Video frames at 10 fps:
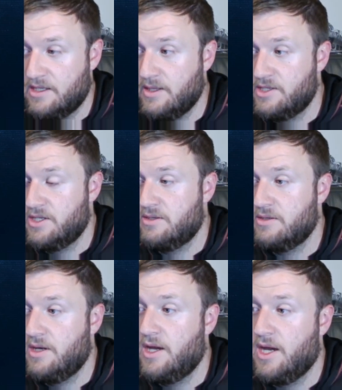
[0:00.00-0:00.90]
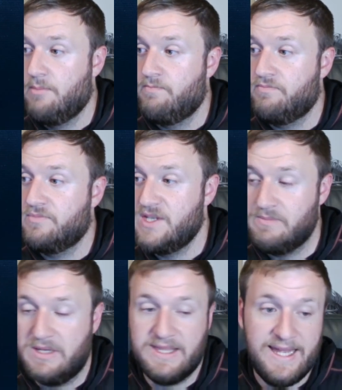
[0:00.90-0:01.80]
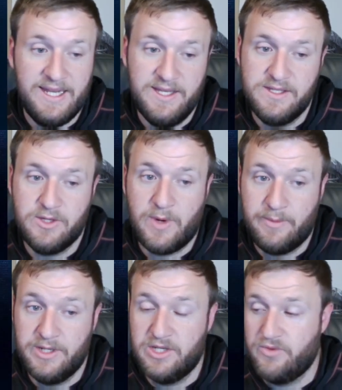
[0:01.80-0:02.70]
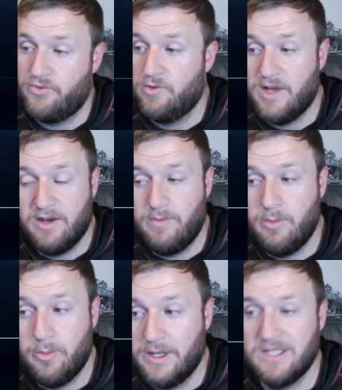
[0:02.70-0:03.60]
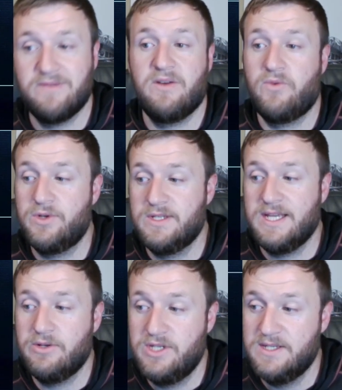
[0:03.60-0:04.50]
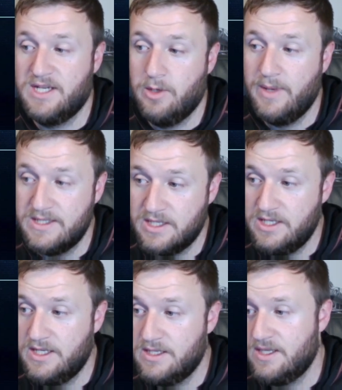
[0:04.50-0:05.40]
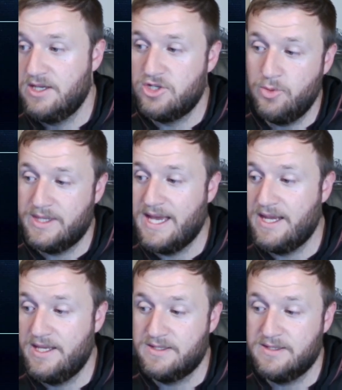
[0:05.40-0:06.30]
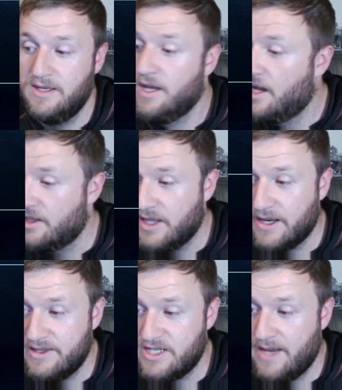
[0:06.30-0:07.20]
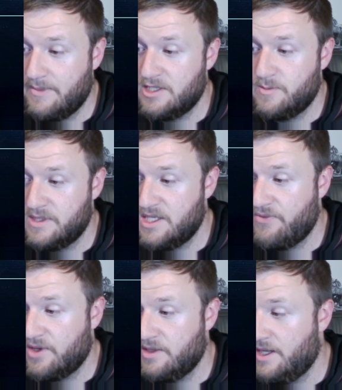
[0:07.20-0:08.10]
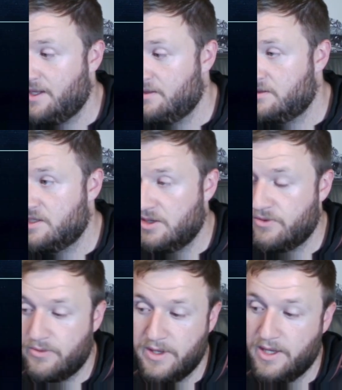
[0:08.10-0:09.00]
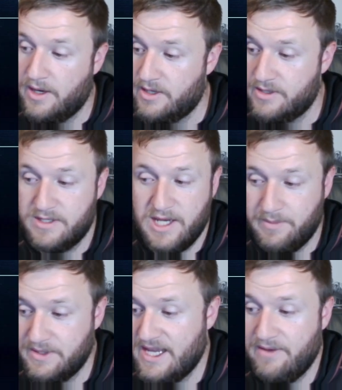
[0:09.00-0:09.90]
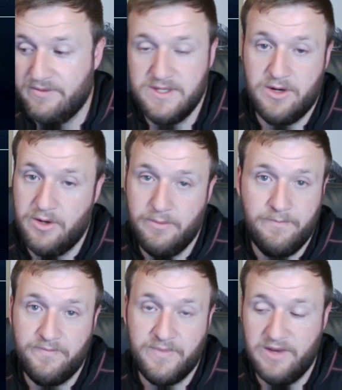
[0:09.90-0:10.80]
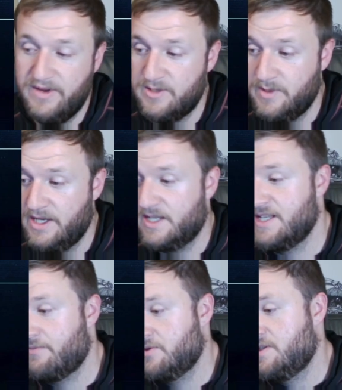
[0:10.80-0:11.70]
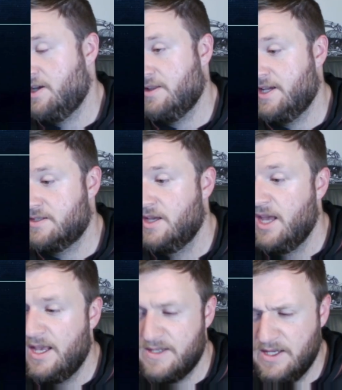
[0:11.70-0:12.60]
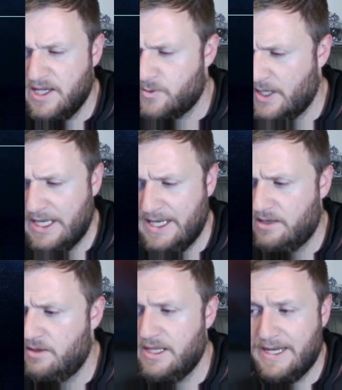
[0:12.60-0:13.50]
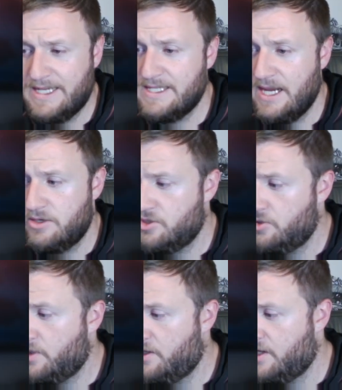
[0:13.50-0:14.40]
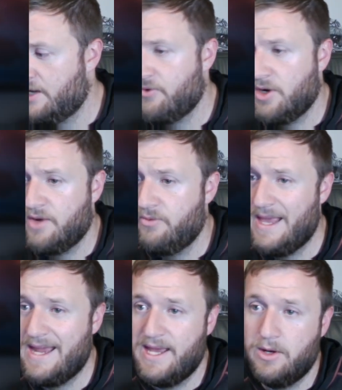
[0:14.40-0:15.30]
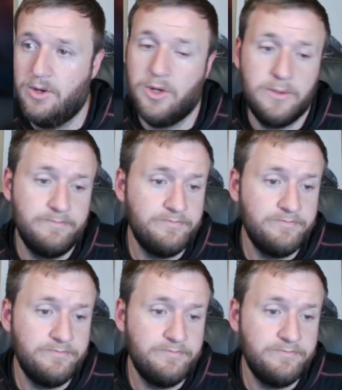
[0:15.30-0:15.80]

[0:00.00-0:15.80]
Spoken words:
Legend. Seems like that is the recommendation for a lot of people because of how versatile she is and how amazing she is. The issue with that is a lot of these champions, specifically tier 3, are just champions I have 0 investment in, except for CLS. CLS we can get in the next day or two. We're not far off from that at all.